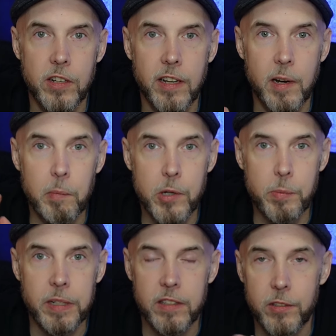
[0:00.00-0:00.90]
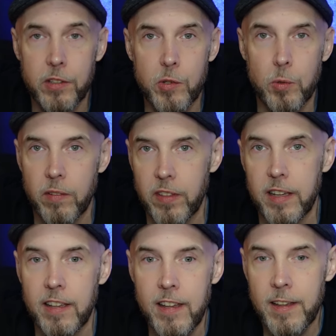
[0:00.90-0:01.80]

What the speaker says: to kind of push me to do this sort of thing.